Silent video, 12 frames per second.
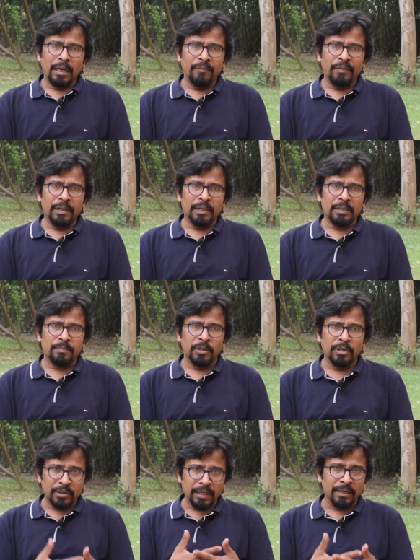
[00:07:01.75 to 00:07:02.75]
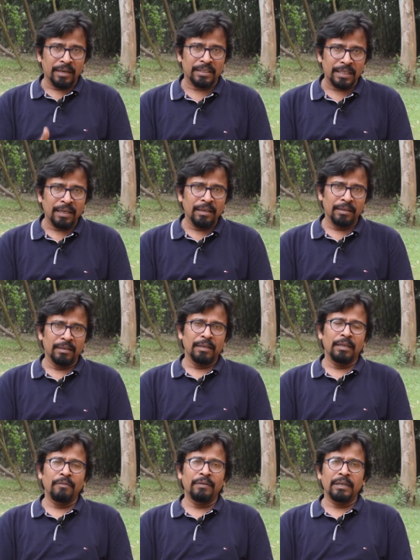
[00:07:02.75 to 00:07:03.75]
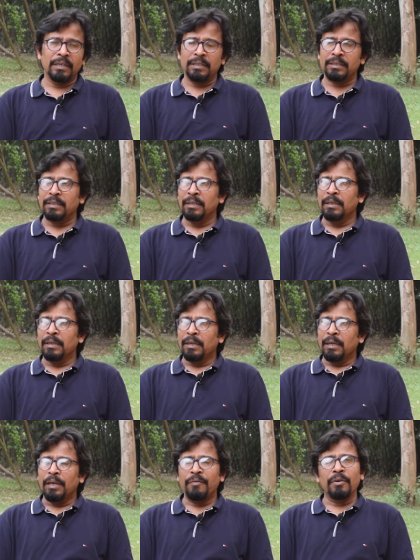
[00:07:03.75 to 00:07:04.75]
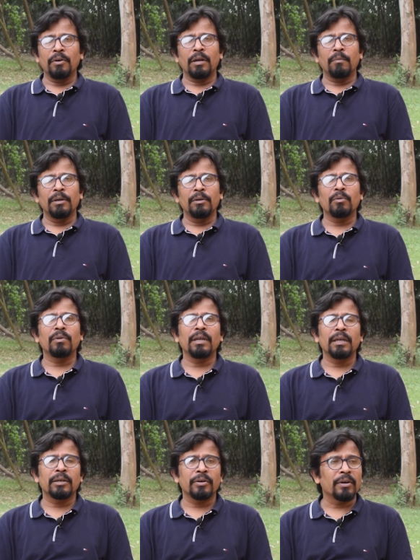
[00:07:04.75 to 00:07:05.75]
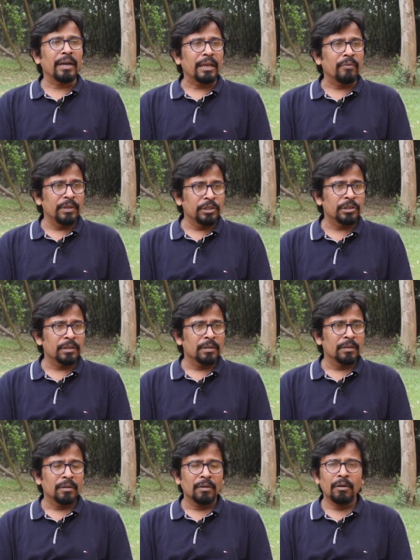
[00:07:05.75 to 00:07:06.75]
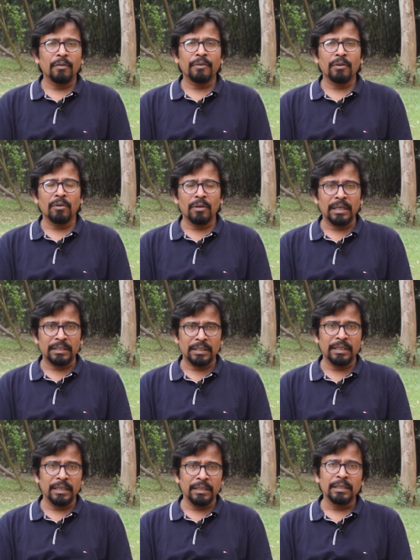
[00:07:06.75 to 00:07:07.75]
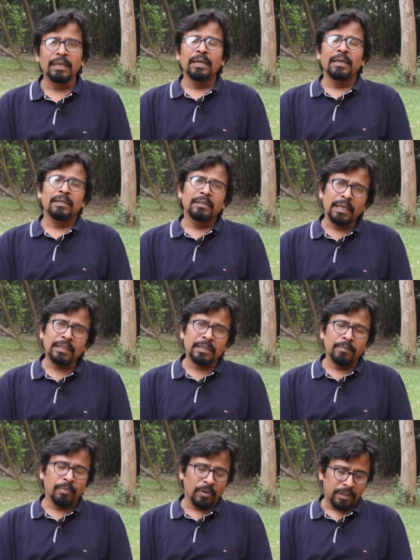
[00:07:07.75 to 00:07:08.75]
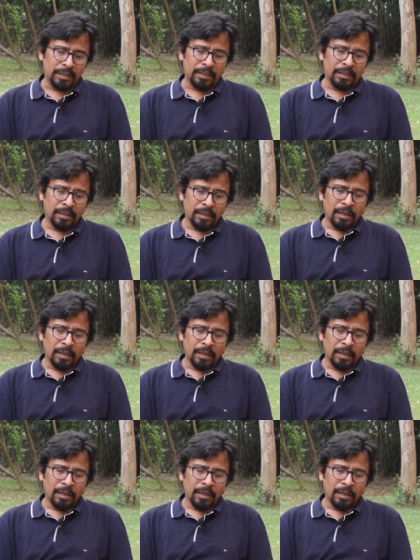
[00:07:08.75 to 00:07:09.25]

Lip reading: If it is producing rasa, if you are able to create your language of your own aesthetics, that's important.